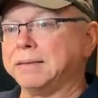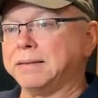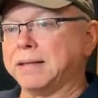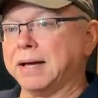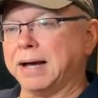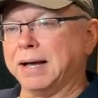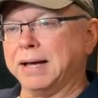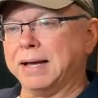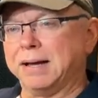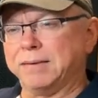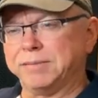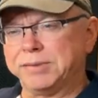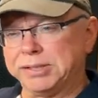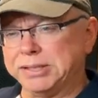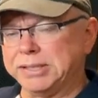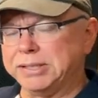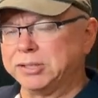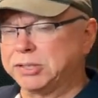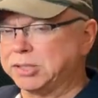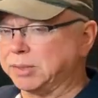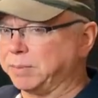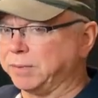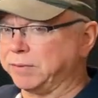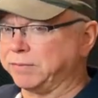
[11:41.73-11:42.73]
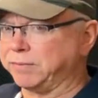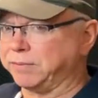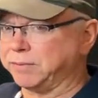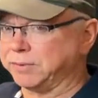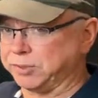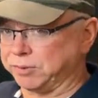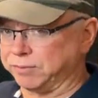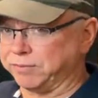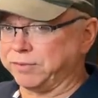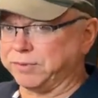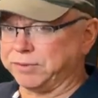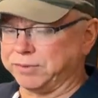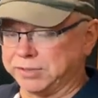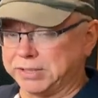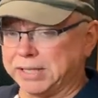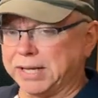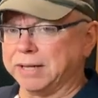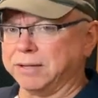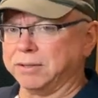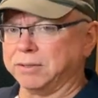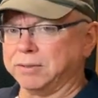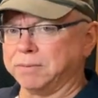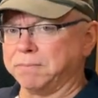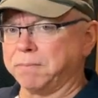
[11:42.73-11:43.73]
I have seen some for
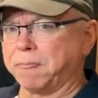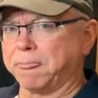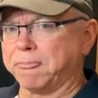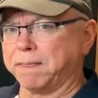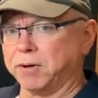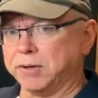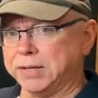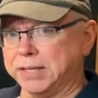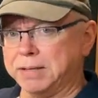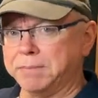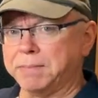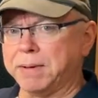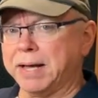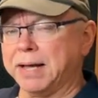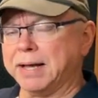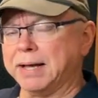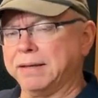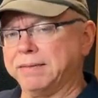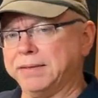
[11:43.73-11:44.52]
sale on eBay.